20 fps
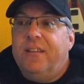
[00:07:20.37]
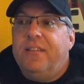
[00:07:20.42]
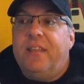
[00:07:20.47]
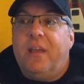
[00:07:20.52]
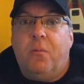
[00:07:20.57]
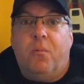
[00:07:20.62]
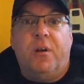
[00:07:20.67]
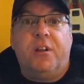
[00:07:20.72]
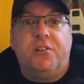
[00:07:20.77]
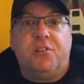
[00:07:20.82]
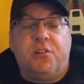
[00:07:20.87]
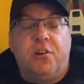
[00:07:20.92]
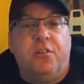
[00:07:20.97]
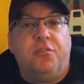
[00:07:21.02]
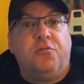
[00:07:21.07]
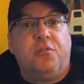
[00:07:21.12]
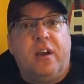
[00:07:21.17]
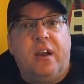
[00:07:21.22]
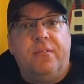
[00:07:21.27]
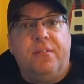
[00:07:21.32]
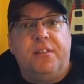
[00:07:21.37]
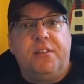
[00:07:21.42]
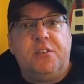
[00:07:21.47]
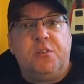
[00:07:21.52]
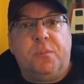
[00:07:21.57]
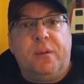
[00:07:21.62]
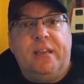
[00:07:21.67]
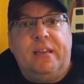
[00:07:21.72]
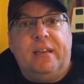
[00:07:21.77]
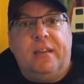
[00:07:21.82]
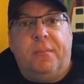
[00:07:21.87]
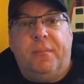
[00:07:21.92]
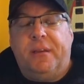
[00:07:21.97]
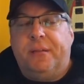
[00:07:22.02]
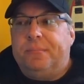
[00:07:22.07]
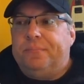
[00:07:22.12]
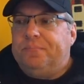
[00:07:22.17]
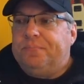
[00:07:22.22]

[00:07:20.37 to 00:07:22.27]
they want to start driving the speed limit.